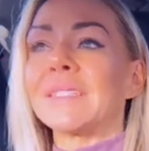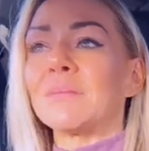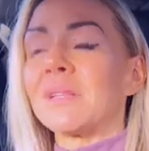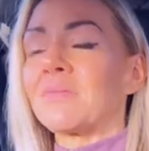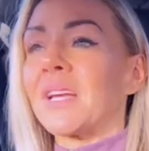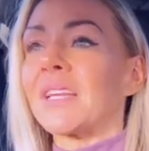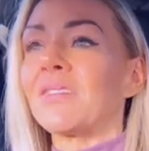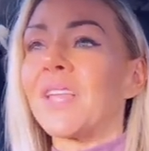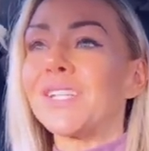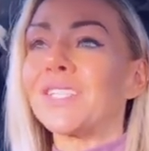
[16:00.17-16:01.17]
like sometimes we got to
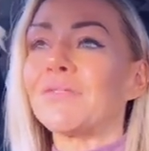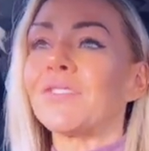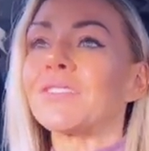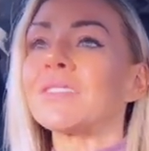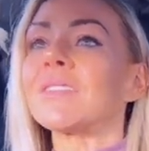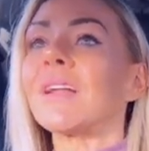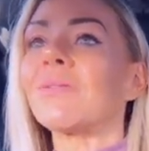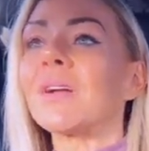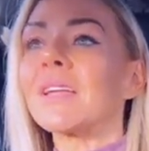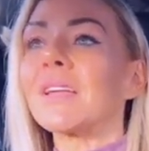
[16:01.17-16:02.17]
heal that shit first. They're
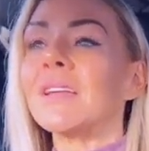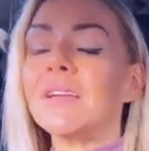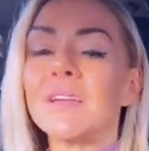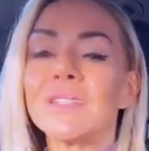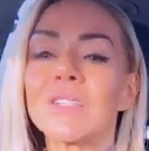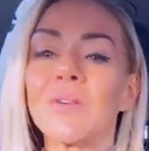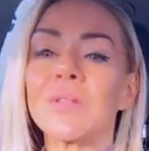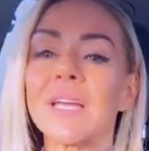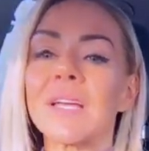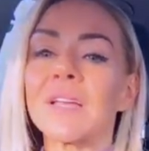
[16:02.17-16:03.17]
not ready to go
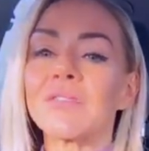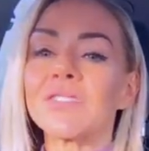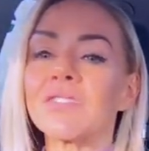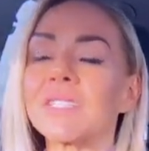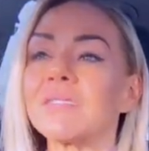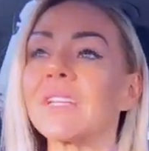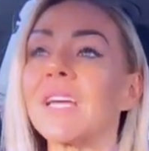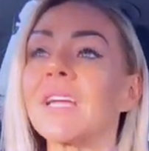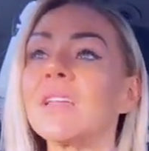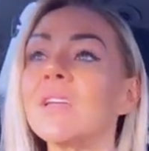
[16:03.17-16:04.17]
with that kind of restrictive
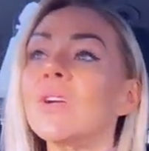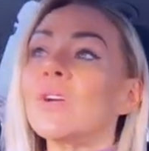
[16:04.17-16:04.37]
diet.